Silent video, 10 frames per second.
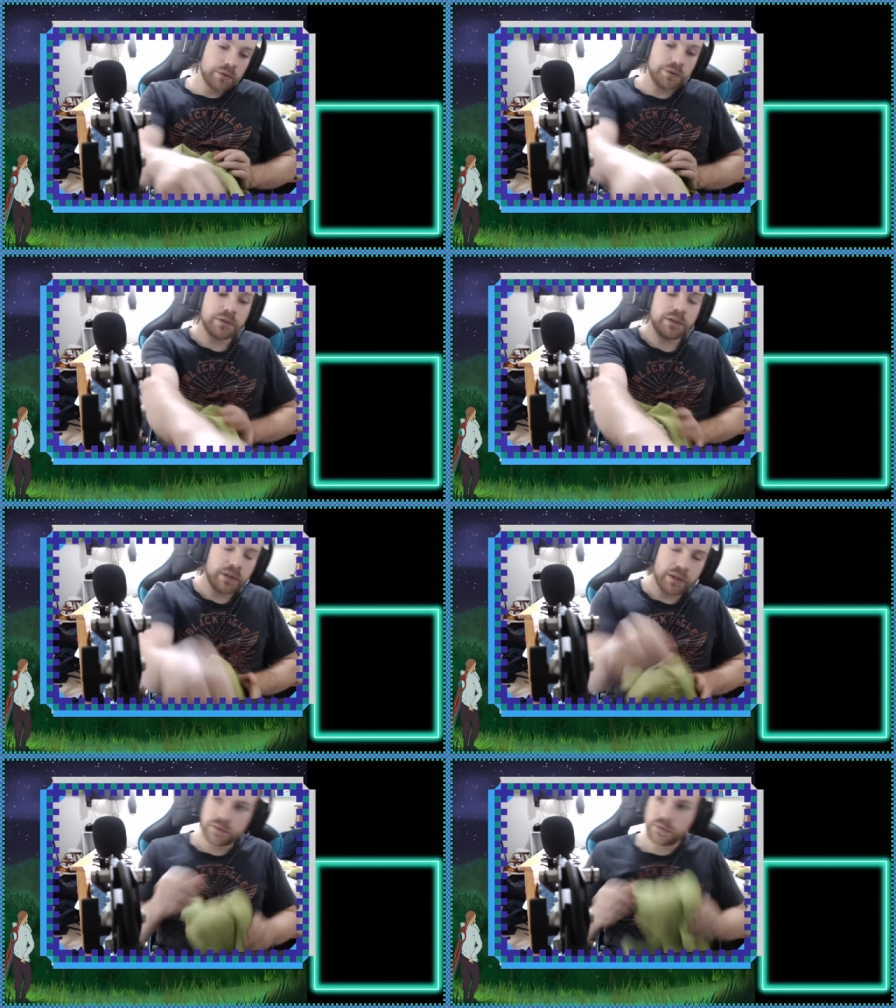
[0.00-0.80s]
just in
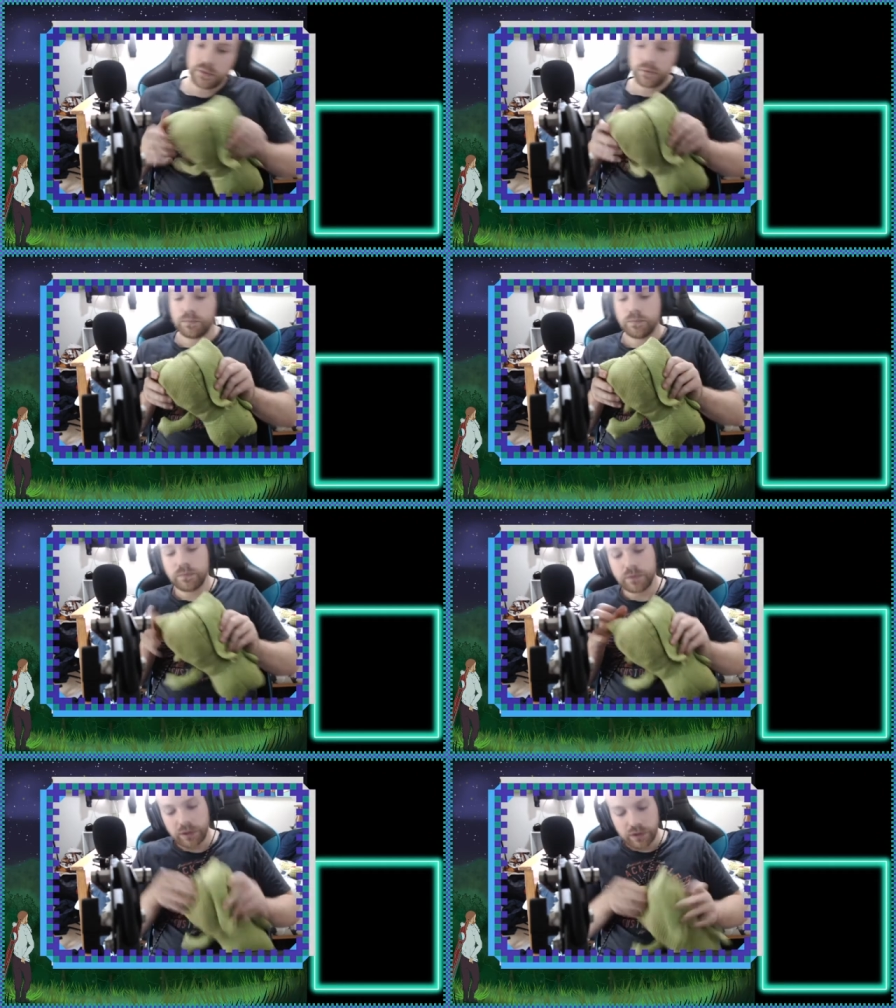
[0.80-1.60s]
case,
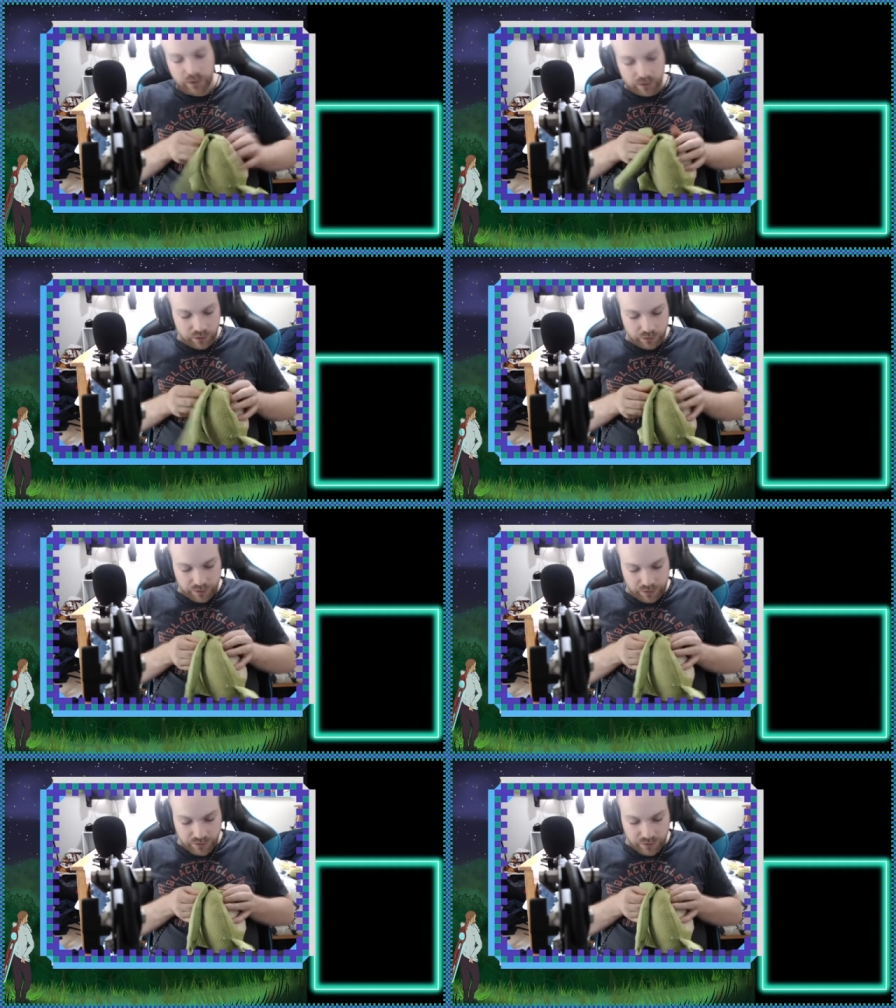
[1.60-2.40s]

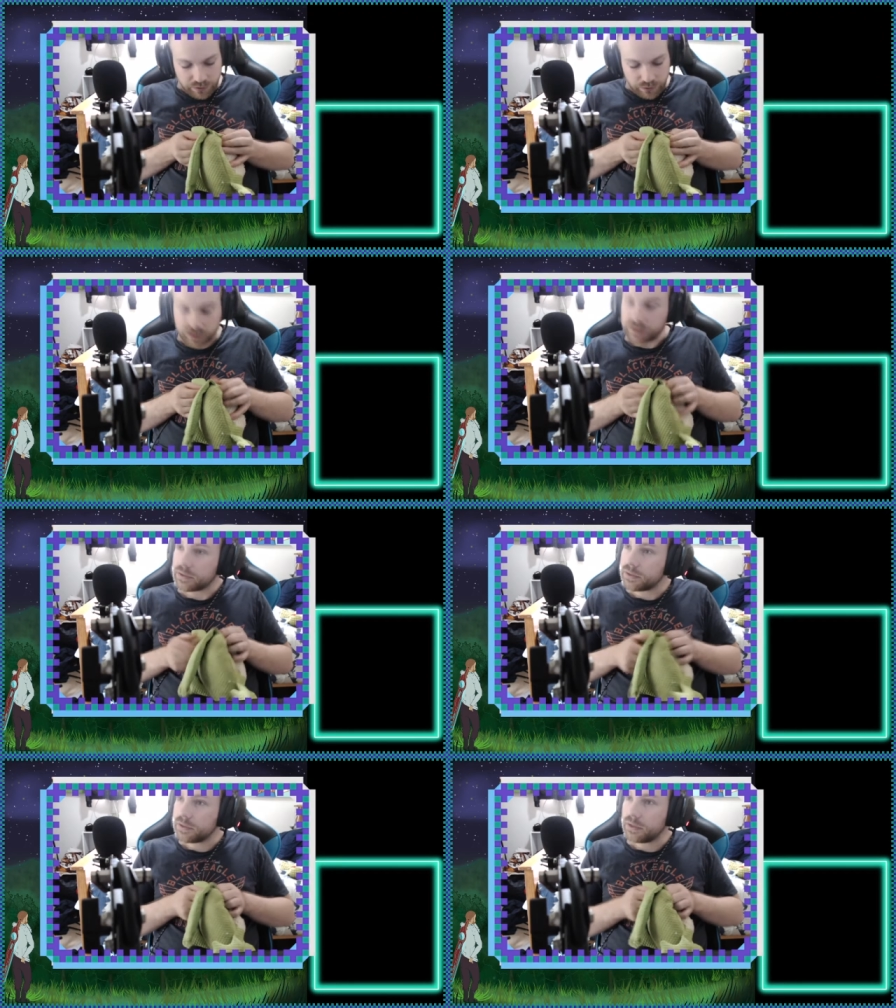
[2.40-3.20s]
because as this knot gets